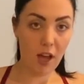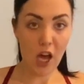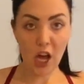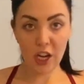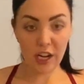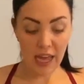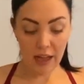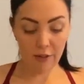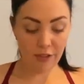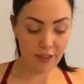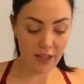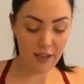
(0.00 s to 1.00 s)

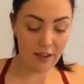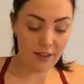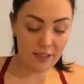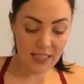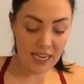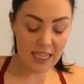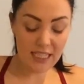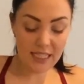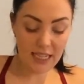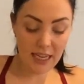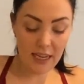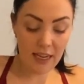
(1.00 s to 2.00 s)
unhealthy
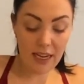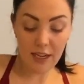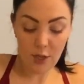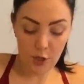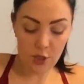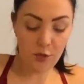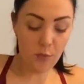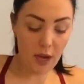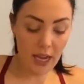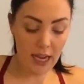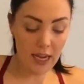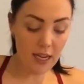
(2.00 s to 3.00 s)
tasting in a good
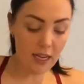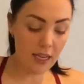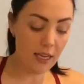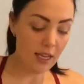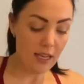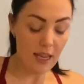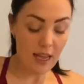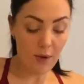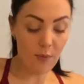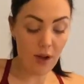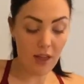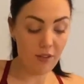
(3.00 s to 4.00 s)
way
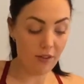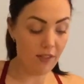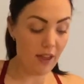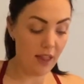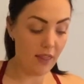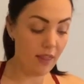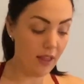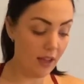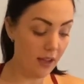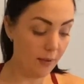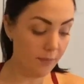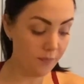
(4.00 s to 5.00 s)
rather than
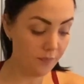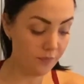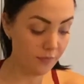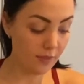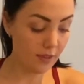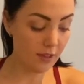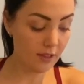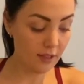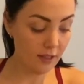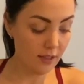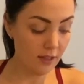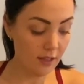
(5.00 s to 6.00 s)
the,
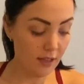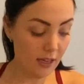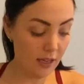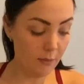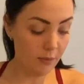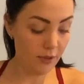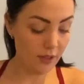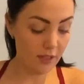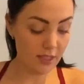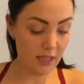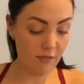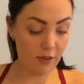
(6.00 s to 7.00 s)
I'm putting
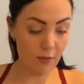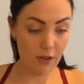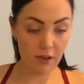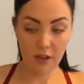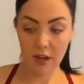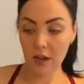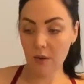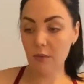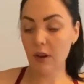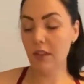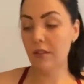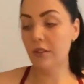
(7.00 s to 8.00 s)
this everywhere,
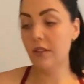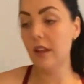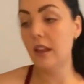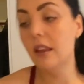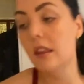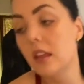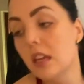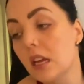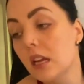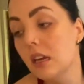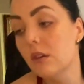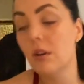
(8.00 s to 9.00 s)
rather than the
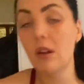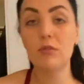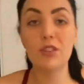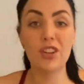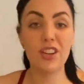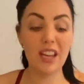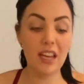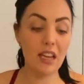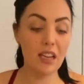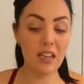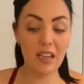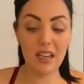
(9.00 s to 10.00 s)
ground
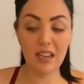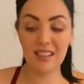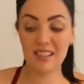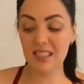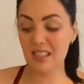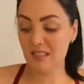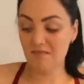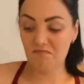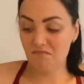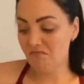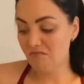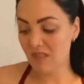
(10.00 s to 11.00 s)
turkey. It's
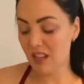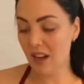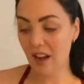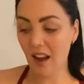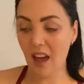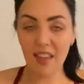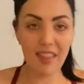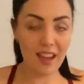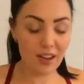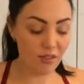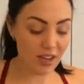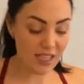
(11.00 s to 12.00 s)
not
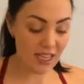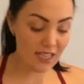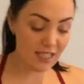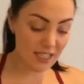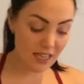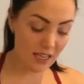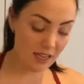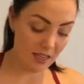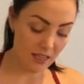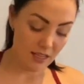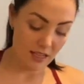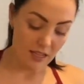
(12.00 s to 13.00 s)
that great tasting,
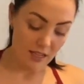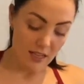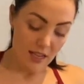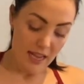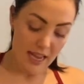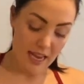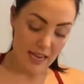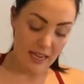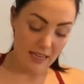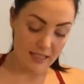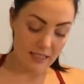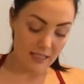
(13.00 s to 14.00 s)
and